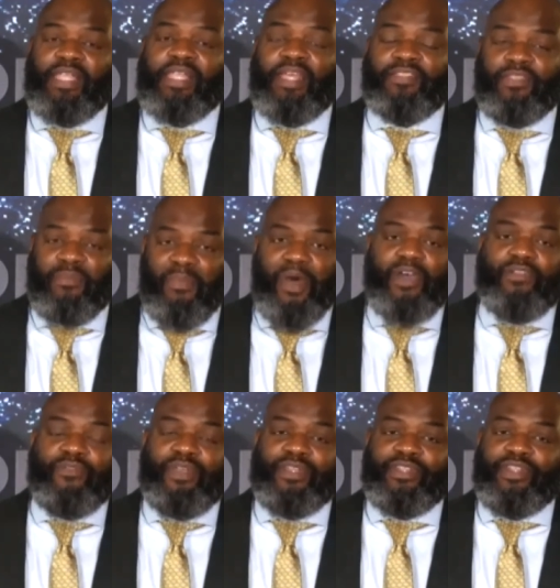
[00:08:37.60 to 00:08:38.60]
let the
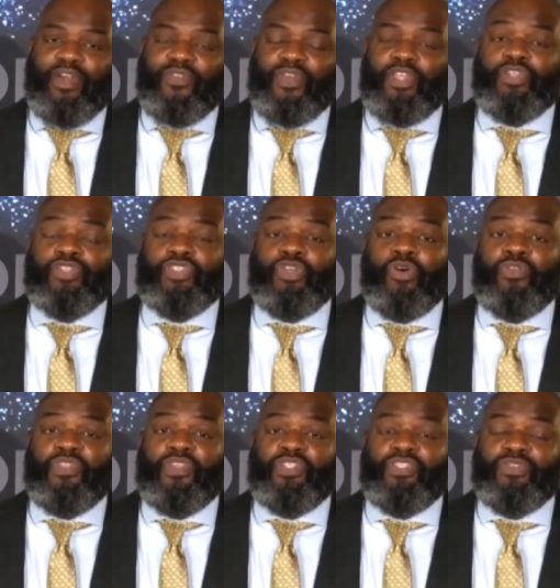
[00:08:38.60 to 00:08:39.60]
moderator know that you're sowing
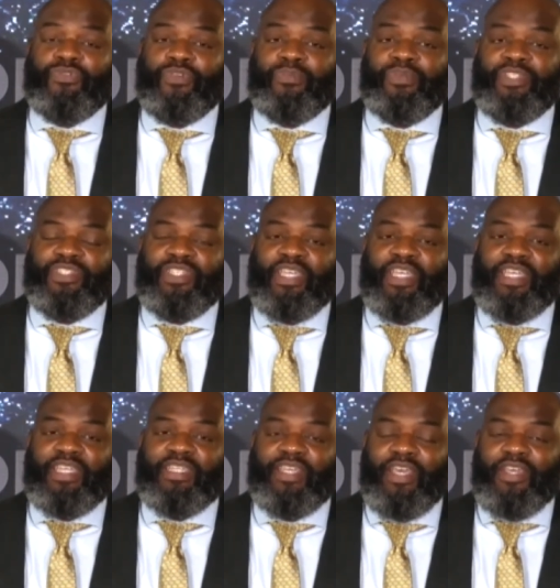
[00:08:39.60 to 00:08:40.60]
the teruma
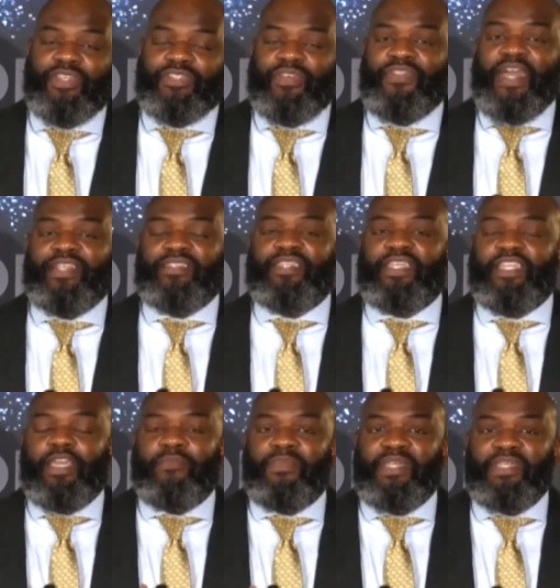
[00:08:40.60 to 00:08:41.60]
seed so that seed
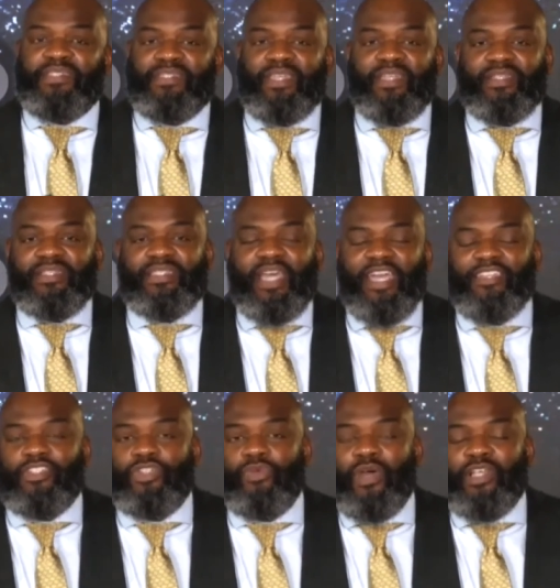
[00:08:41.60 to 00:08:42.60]
can be set aside
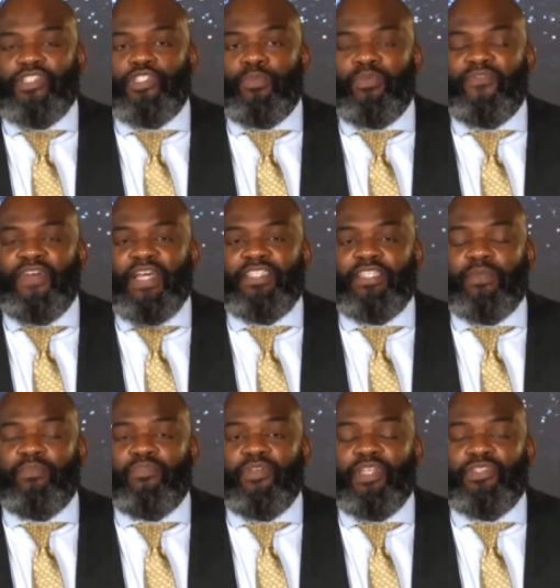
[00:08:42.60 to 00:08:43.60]
to our supervising
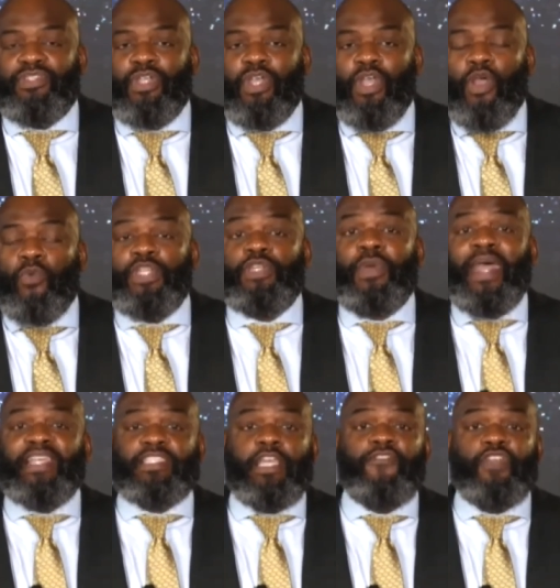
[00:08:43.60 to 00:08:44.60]
priest. We do
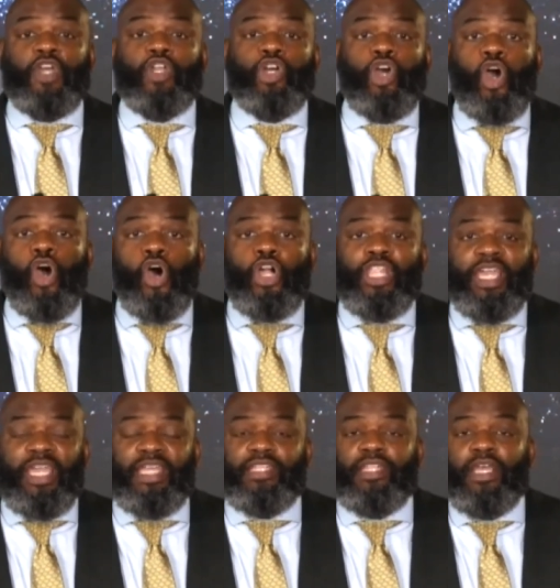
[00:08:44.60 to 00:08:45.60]
ask if you're going to call
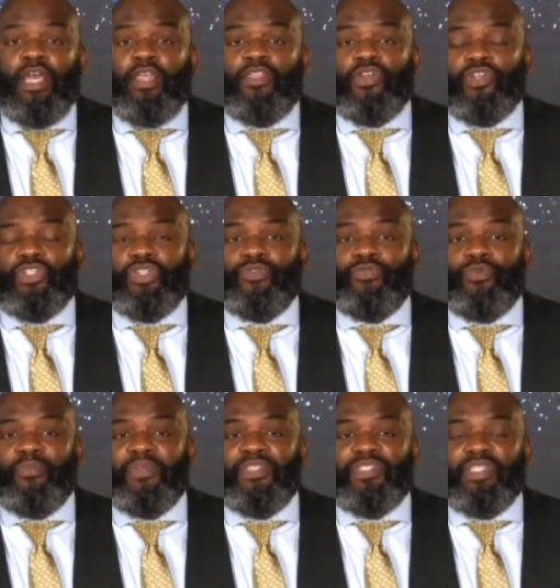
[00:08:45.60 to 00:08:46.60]
in your
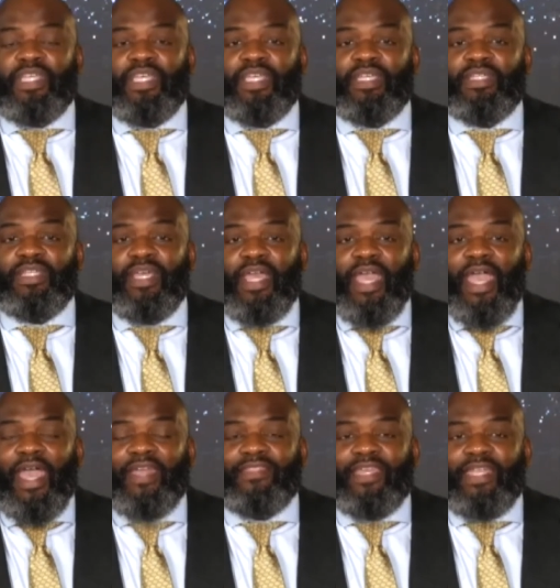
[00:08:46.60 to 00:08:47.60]
teruma seed
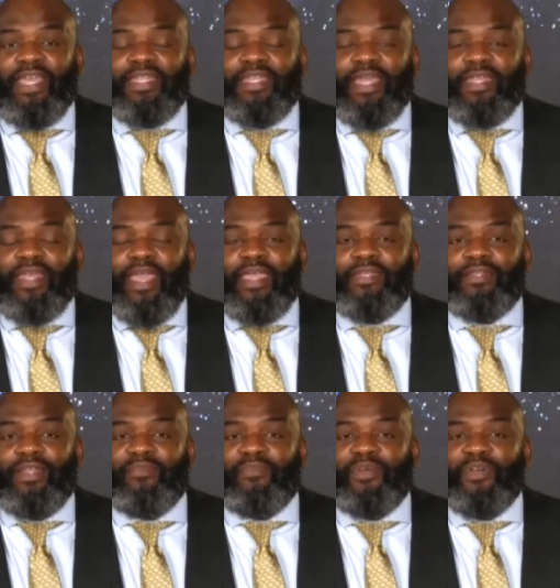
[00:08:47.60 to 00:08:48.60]
at that 888
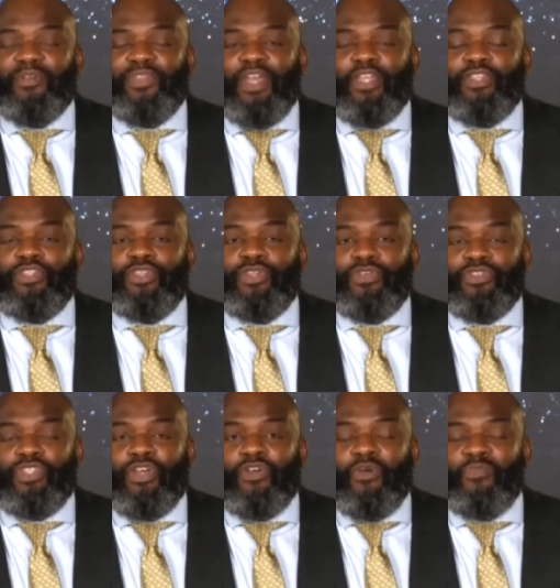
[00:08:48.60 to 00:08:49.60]
number that you
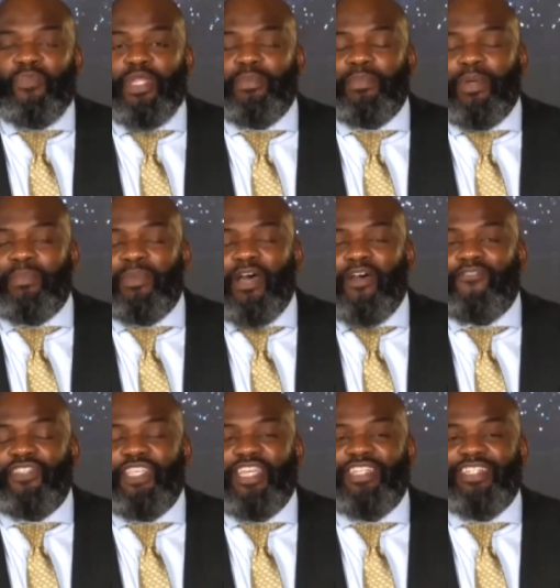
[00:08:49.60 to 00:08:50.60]
sow a minimum of
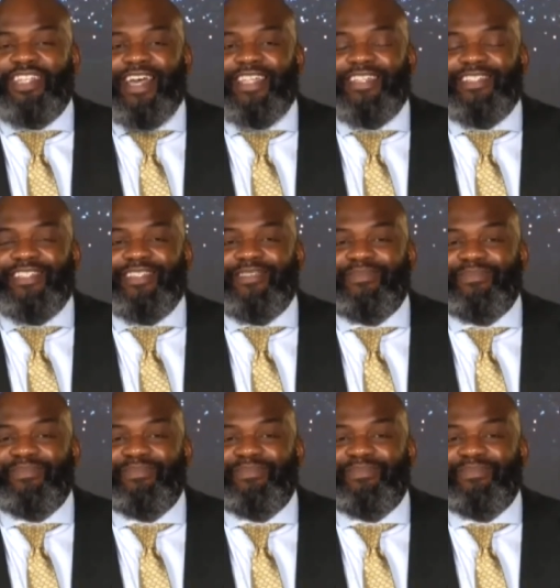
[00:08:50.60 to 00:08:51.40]
$10.